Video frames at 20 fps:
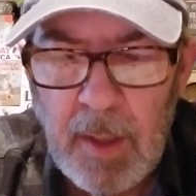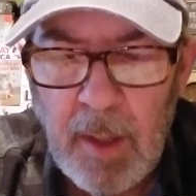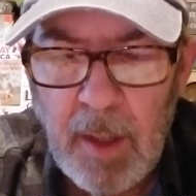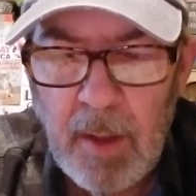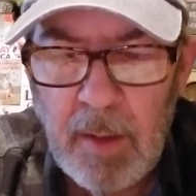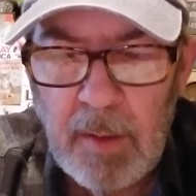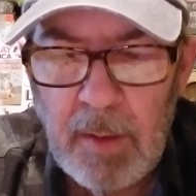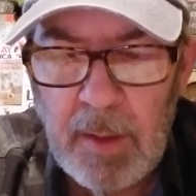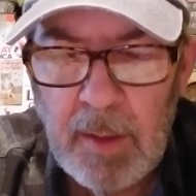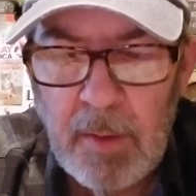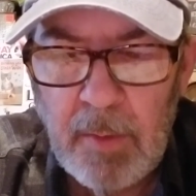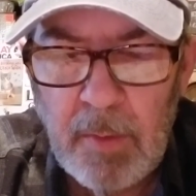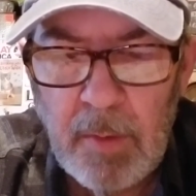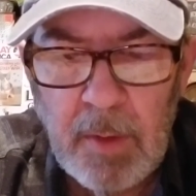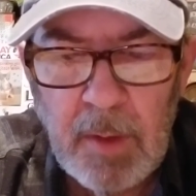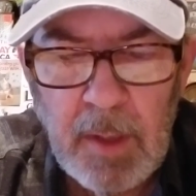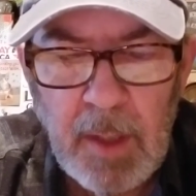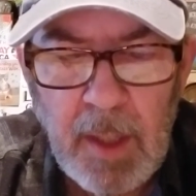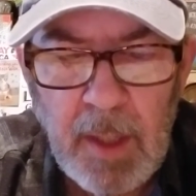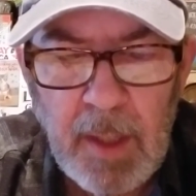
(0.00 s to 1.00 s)
our
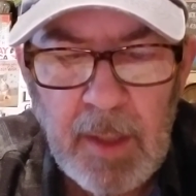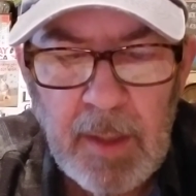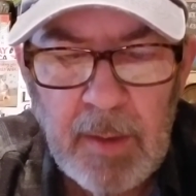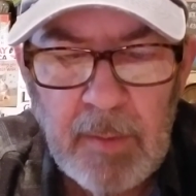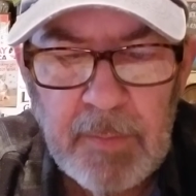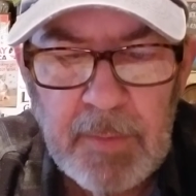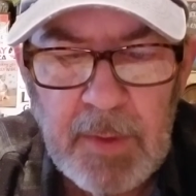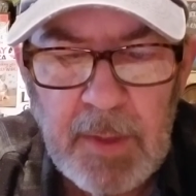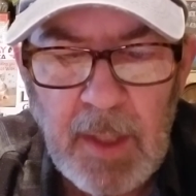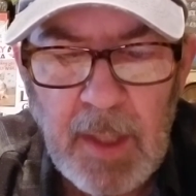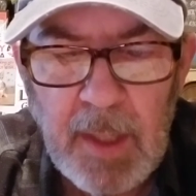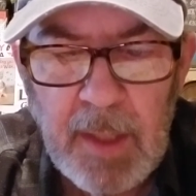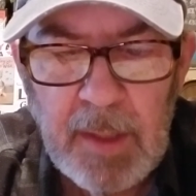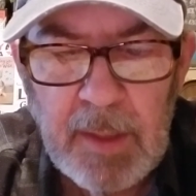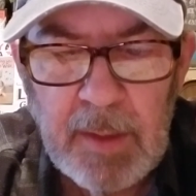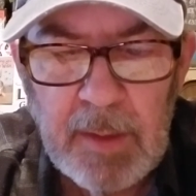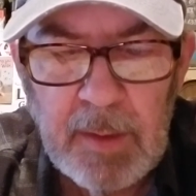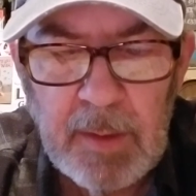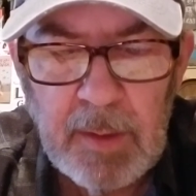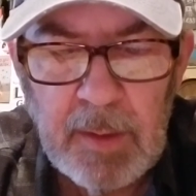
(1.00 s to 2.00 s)
literal line of sight,
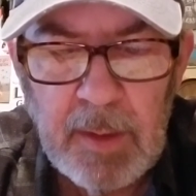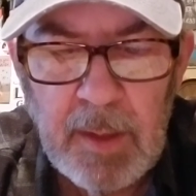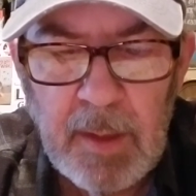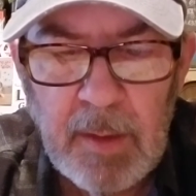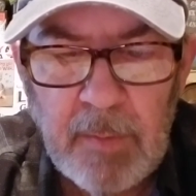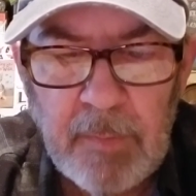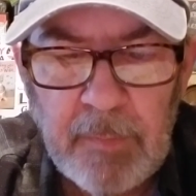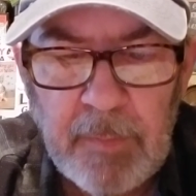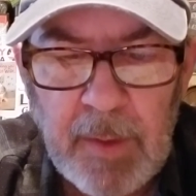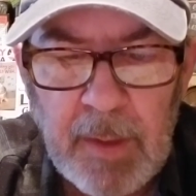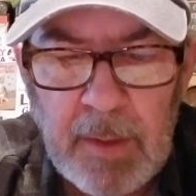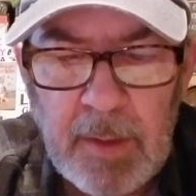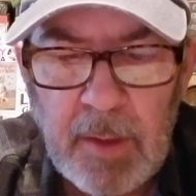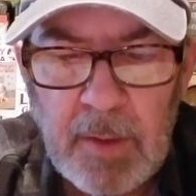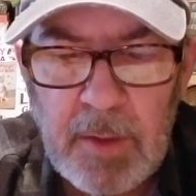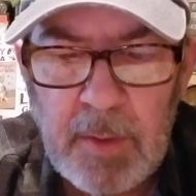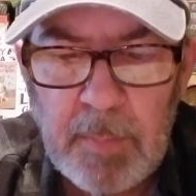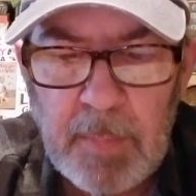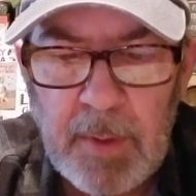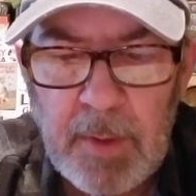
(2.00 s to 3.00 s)
can affect our
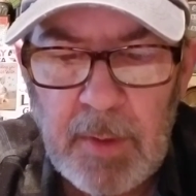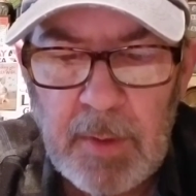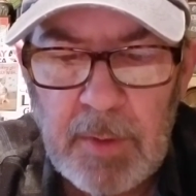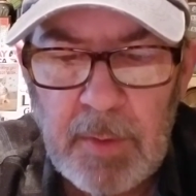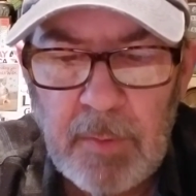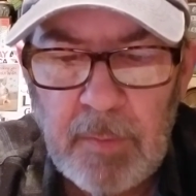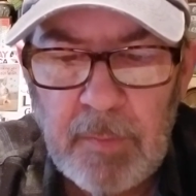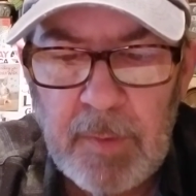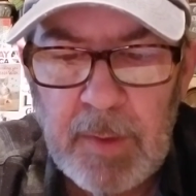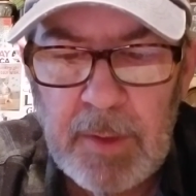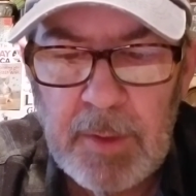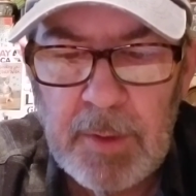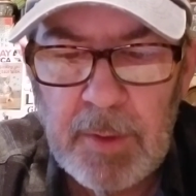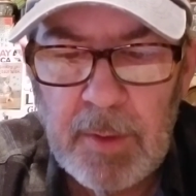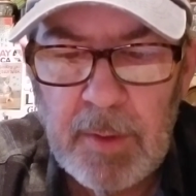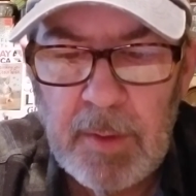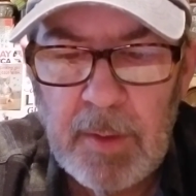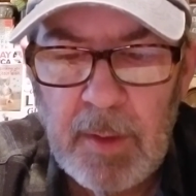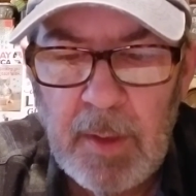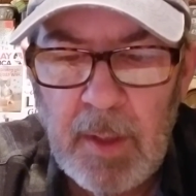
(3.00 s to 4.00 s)
spiritual vision.